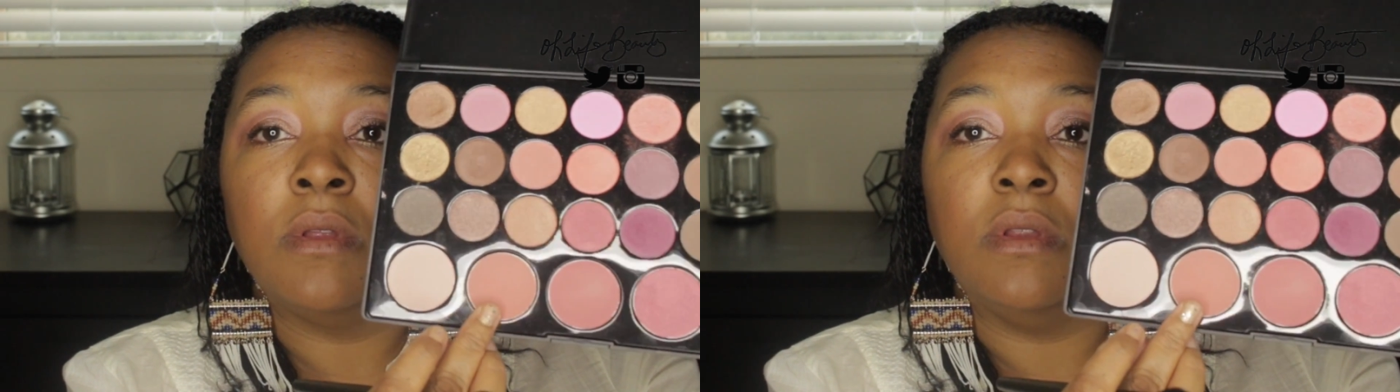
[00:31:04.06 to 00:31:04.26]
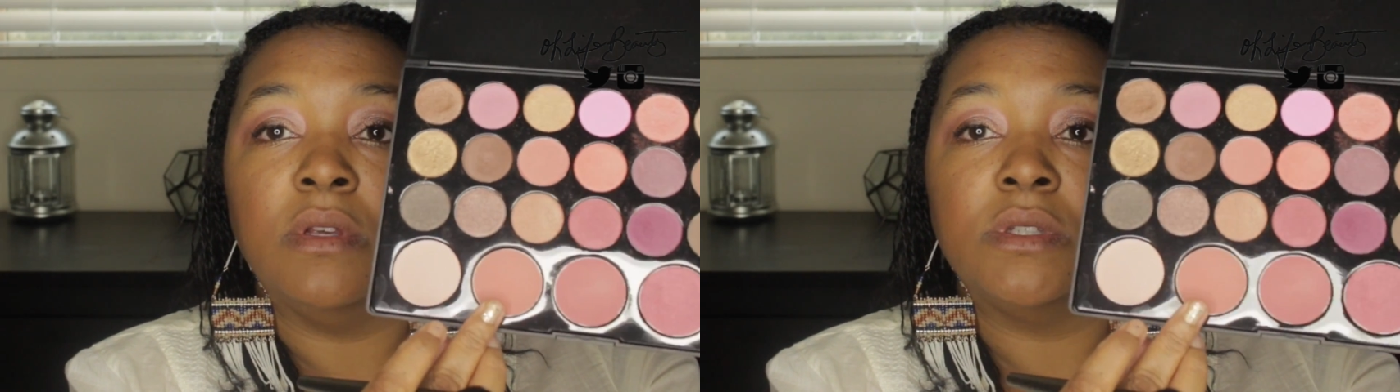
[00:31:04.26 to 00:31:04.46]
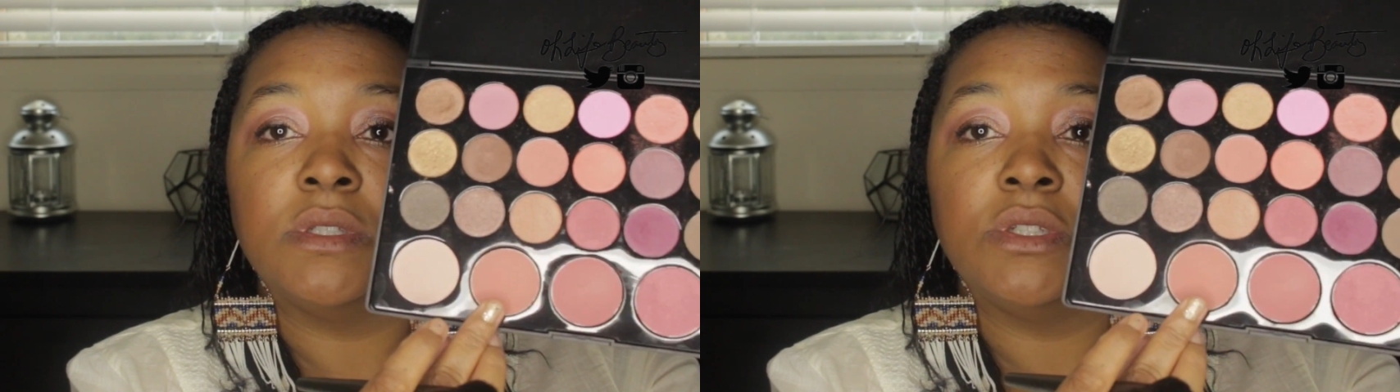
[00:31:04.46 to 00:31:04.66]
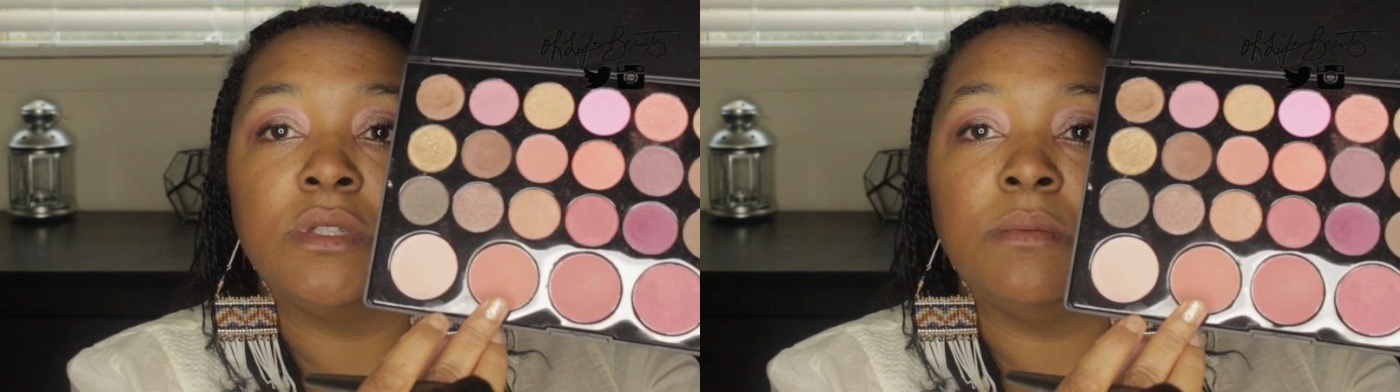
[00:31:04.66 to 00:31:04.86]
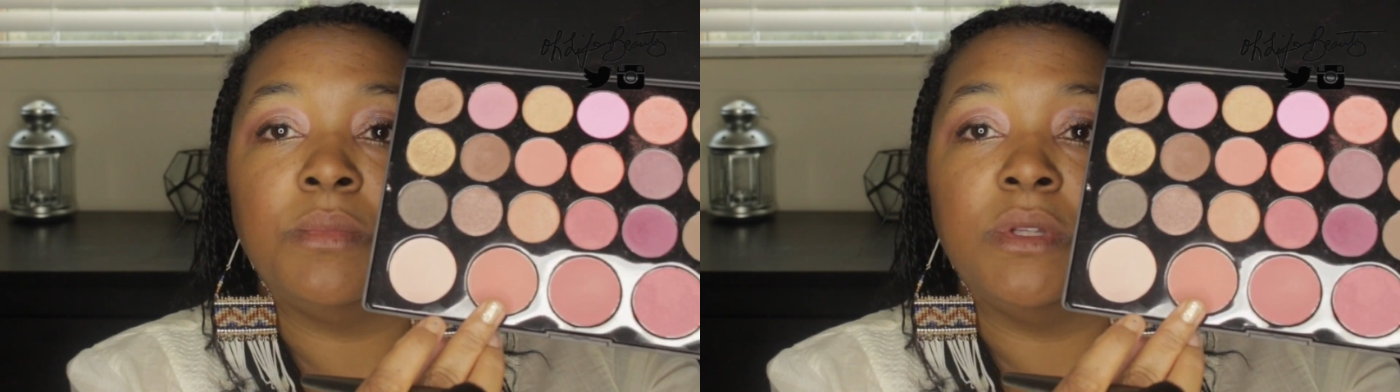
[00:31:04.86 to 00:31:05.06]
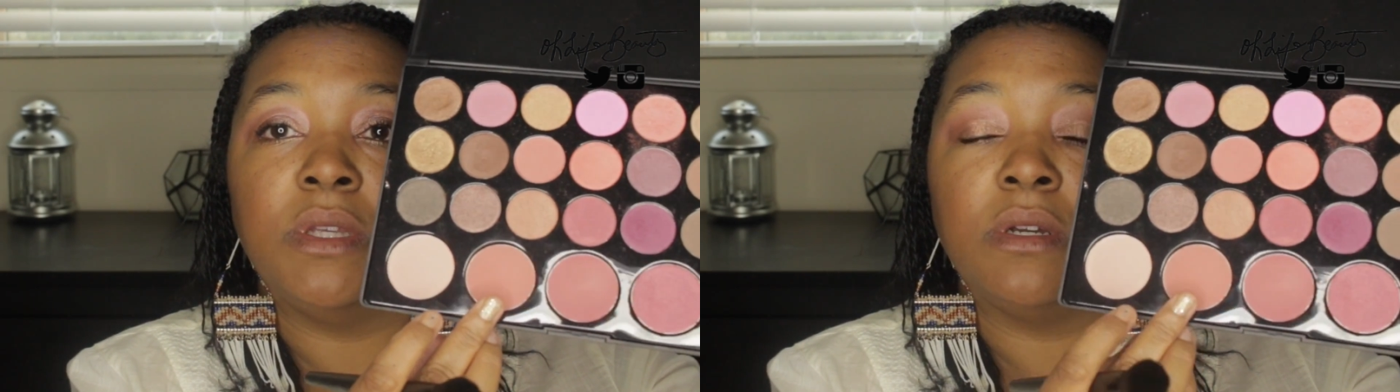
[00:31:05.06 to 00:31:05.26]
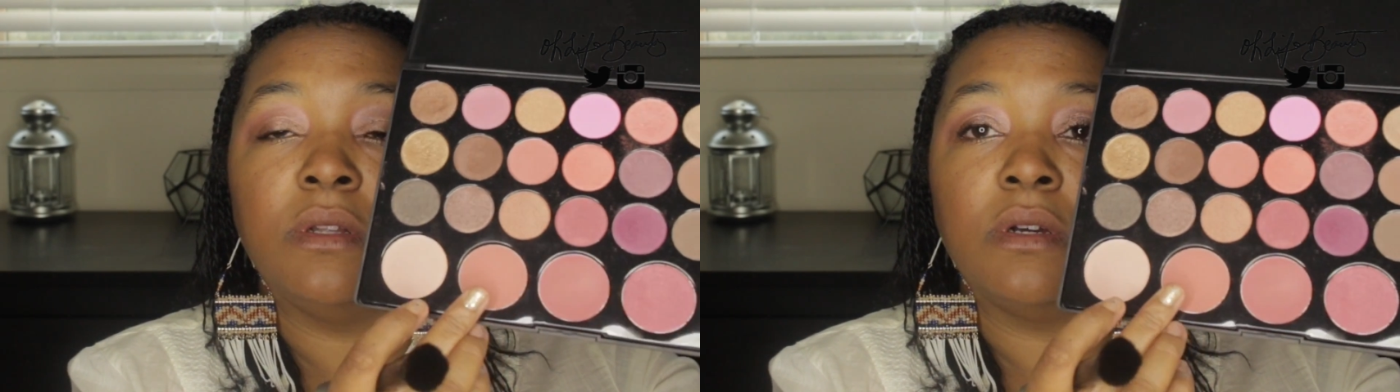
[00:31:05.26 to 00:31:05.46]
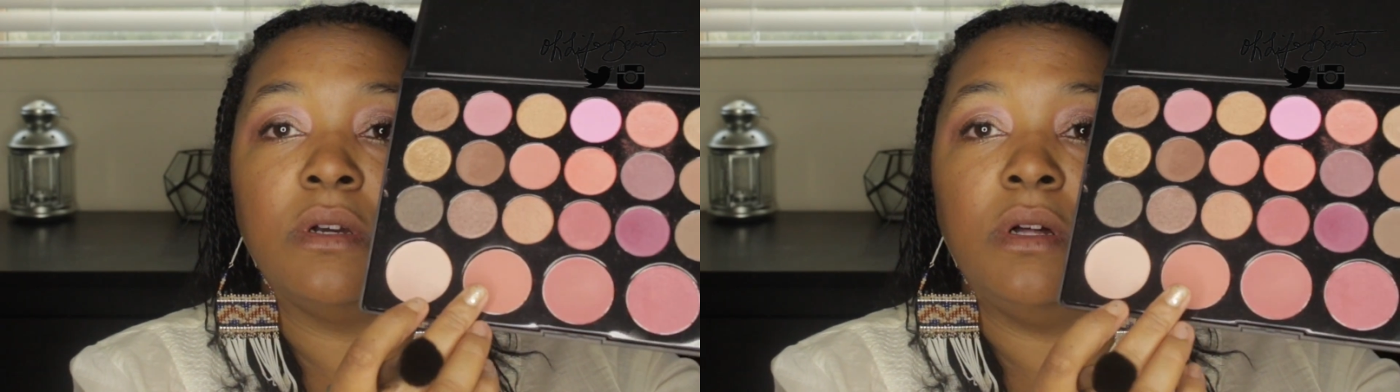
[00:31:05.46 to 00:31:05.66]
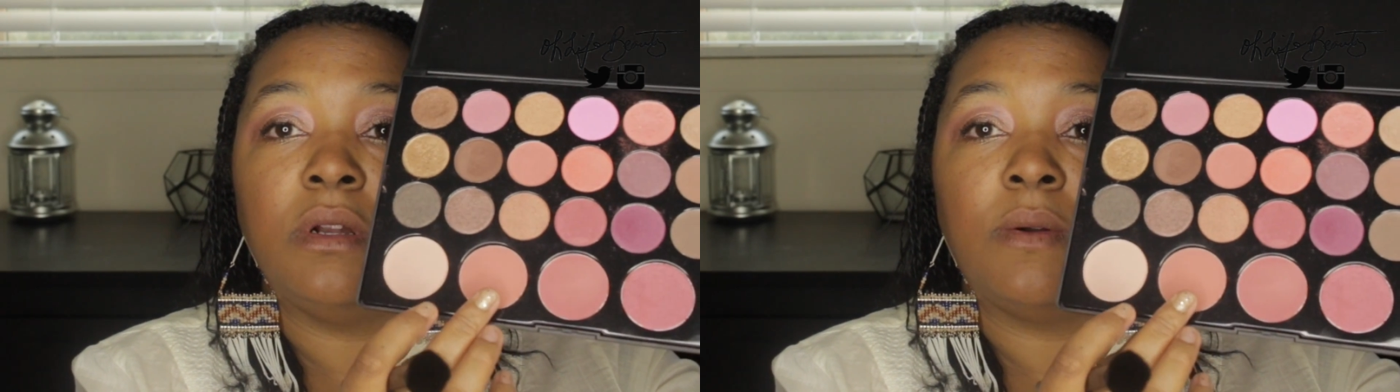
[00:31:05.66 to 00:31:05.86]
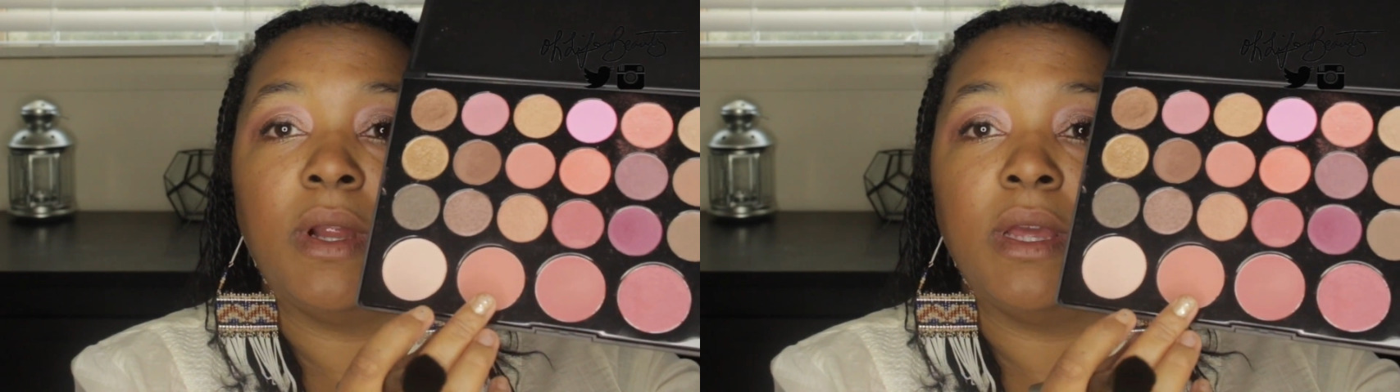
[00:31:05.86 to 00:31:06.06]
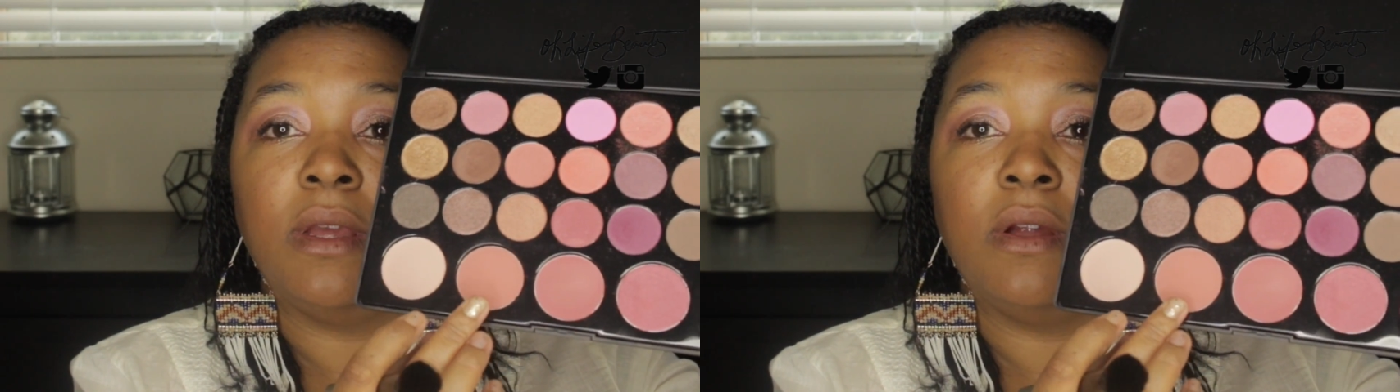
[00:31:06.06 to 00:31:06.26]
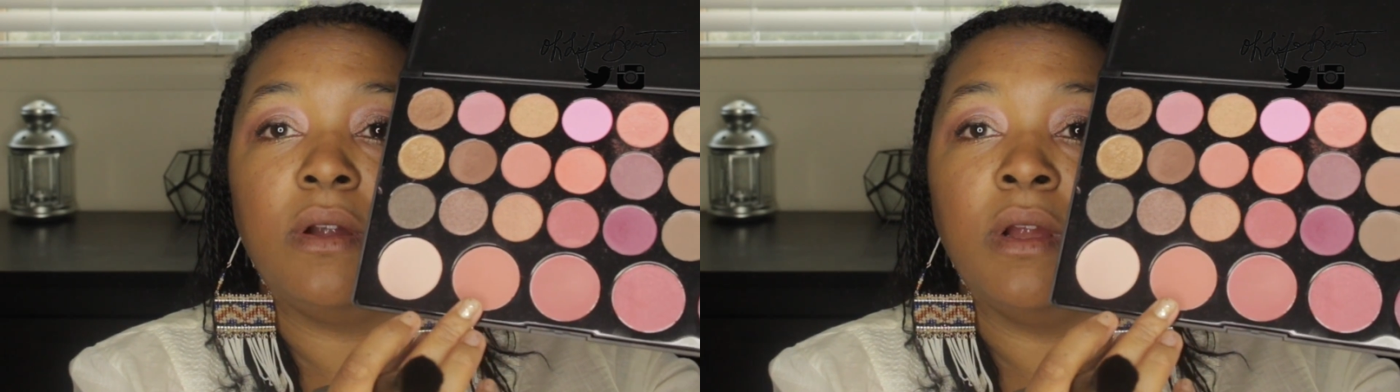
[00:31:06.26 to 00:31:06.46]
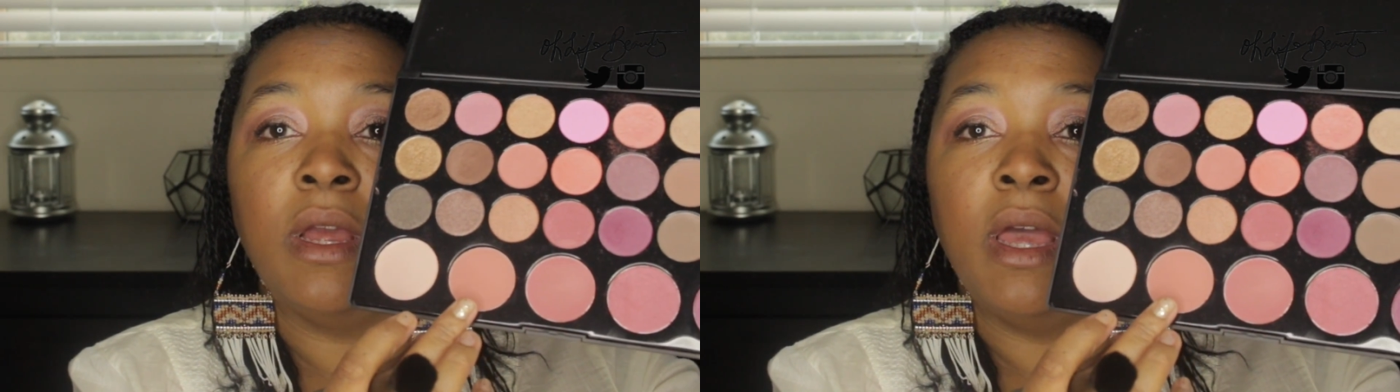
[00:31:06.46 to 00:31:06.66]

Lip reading: This particular color right here.